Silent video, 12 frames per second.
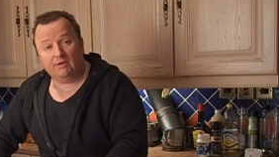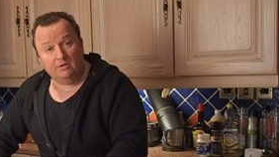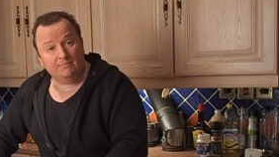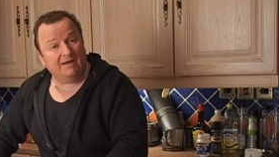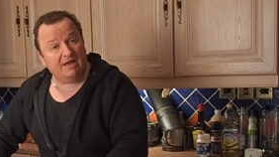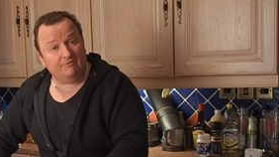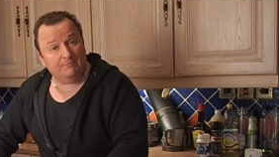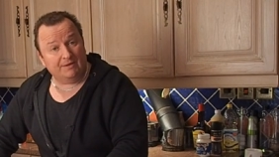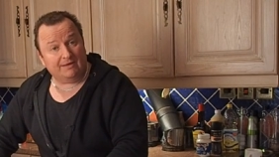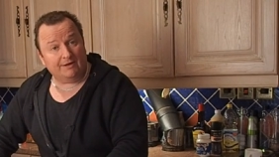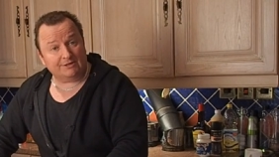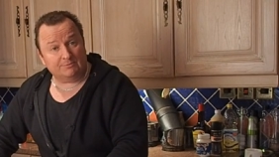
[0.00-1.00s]
you may have a
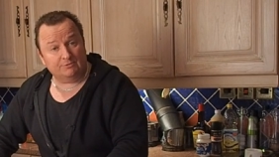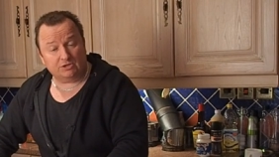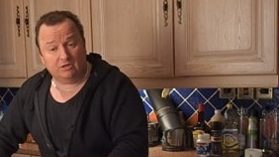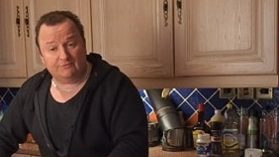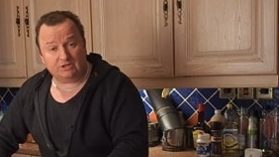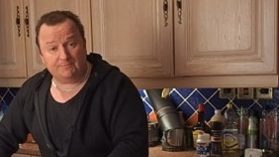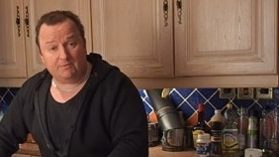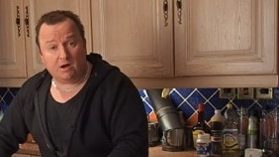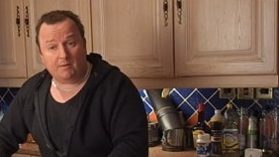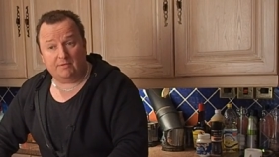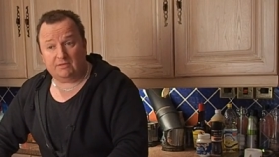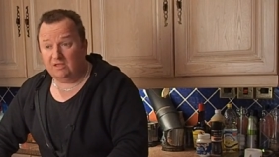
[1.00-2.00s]
big customer service
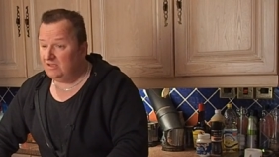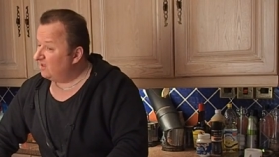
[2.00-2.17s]
department,